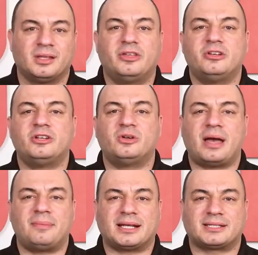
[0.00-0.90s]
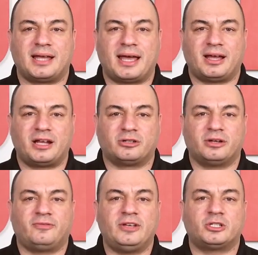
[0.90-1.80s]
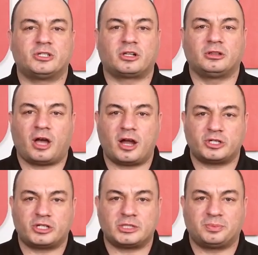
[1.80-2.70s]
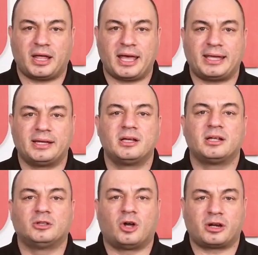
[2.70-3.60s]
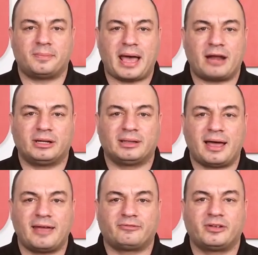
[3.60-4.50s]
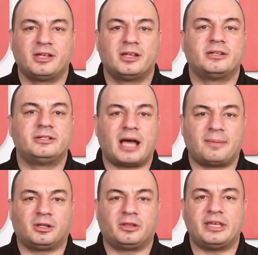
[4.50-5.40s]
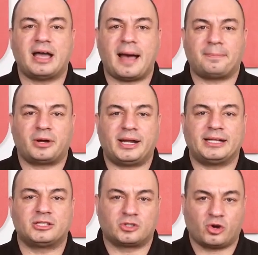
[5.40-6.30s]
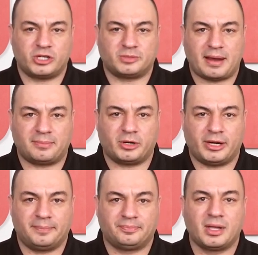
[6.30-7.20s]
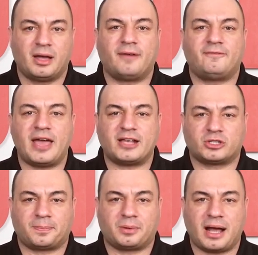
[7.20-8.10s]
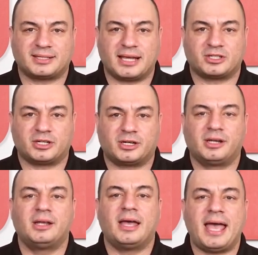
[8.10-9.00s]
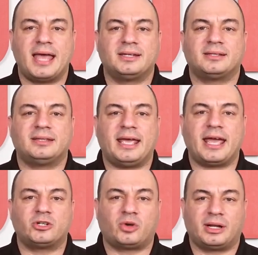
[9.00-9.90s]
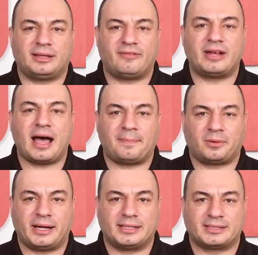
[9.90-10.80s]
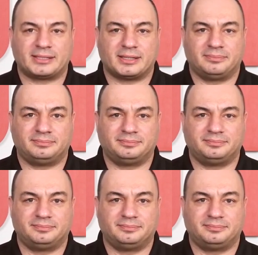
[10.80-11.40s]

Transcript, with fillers: The new MX900 features a larger display, longer battery life, double the operating and storage memory, a faster processor, and the Android 11 operating system.